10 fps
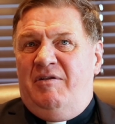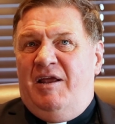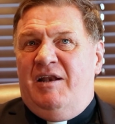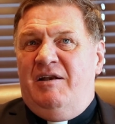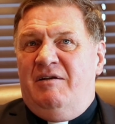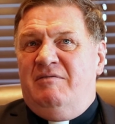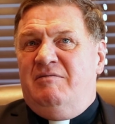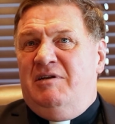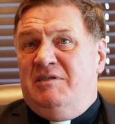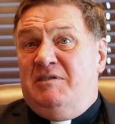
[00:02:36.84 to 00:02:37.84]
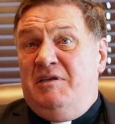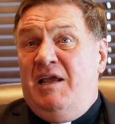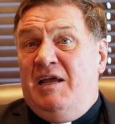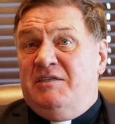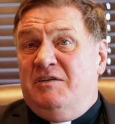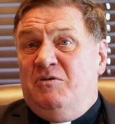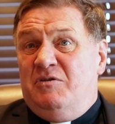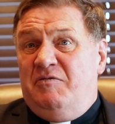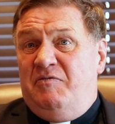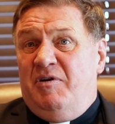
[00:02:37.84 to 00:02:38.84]
that is the
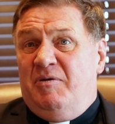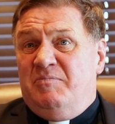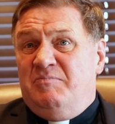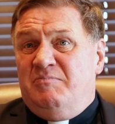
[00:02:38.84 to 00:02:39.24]
antidote to fear.